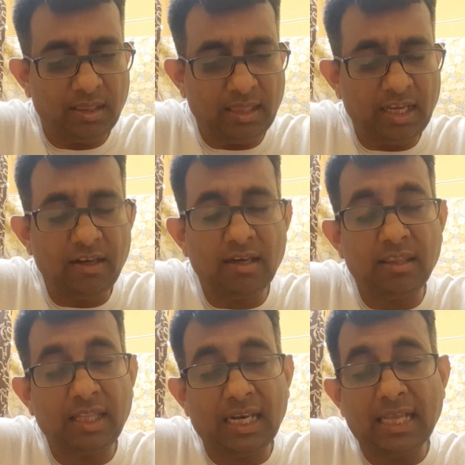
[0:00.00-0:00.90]

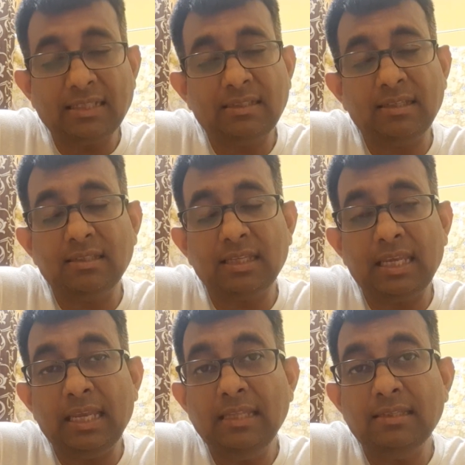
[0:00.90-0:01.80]
Then the last is
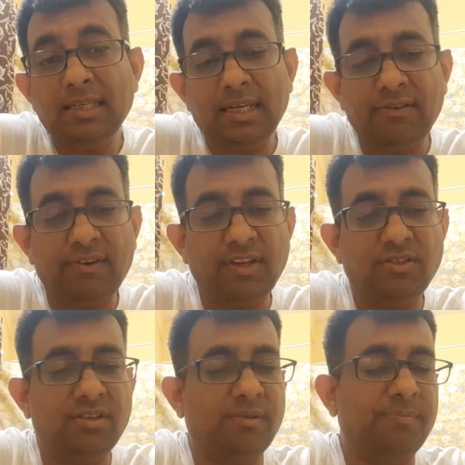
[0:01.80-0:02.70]

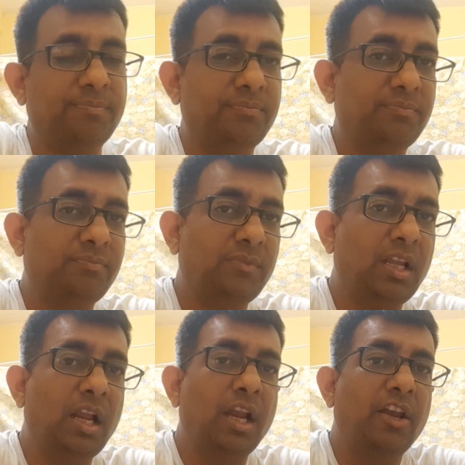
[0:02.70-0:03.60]
incineration.
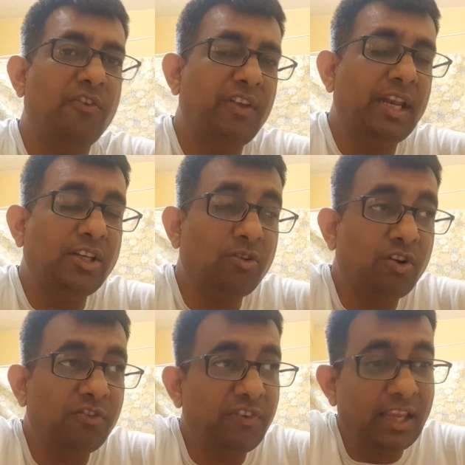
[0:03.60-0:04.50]
Now when I talk
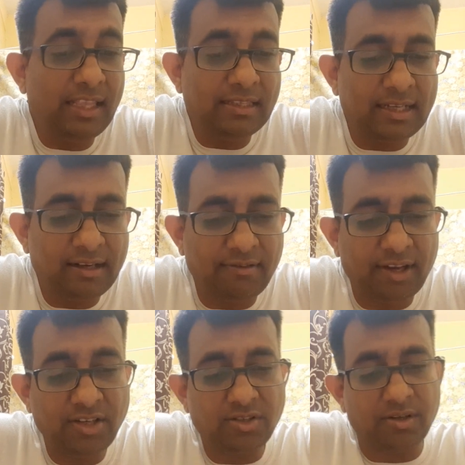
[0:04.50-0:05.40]
of
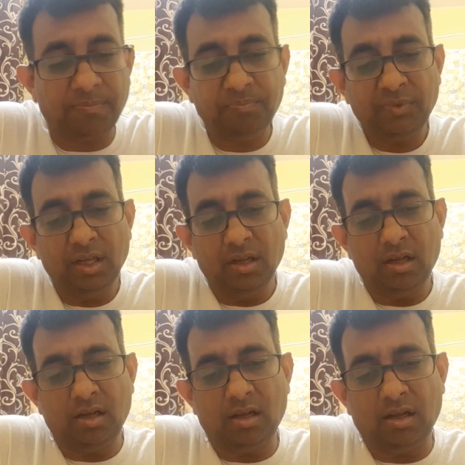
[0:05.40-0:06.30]
incineration,
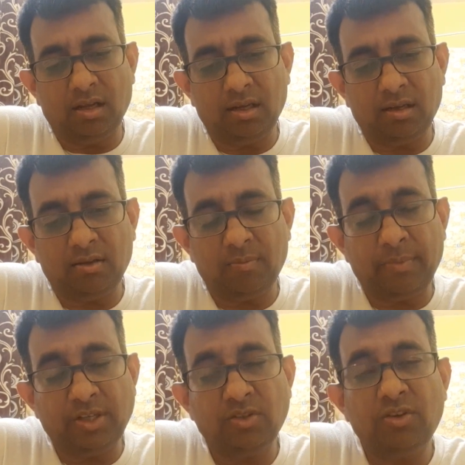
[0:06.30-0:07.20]

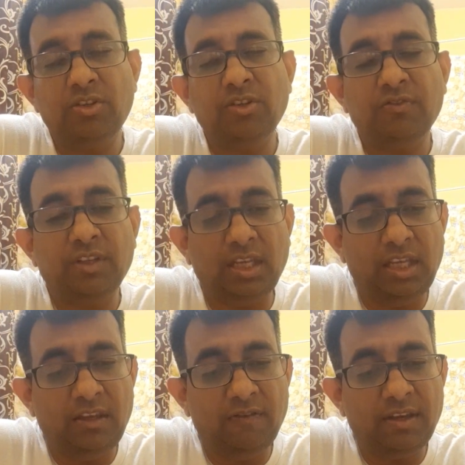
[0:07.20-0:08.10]
majority of the
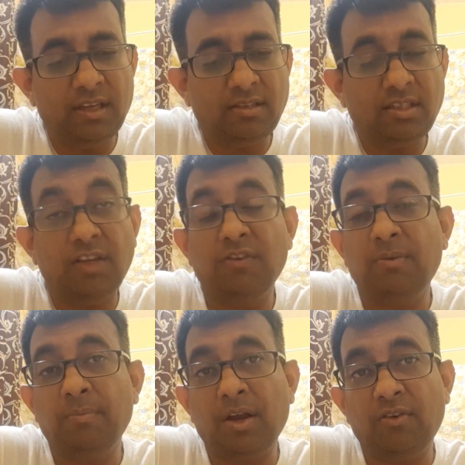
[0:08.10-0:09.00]
e-waste,
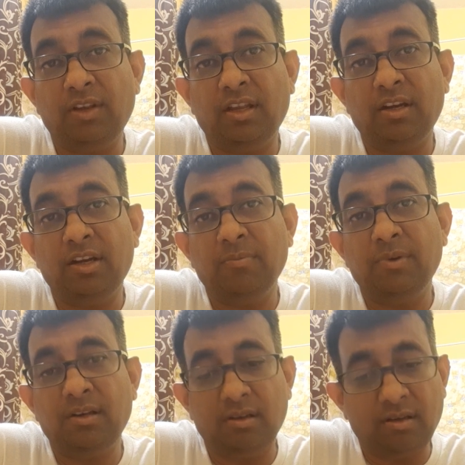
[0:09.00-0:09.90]
even
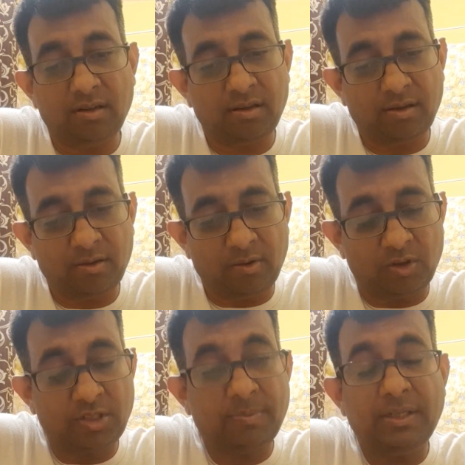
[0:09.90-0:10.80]
biodegradable
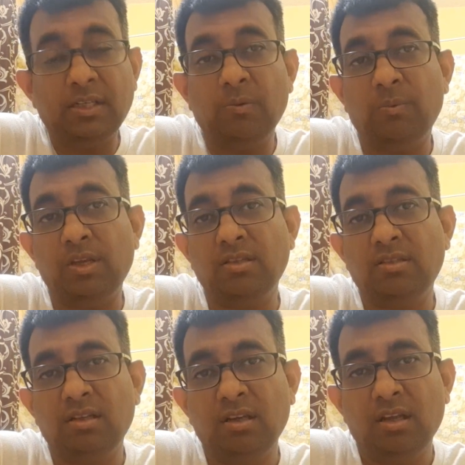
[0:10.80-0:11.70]
hospital waste,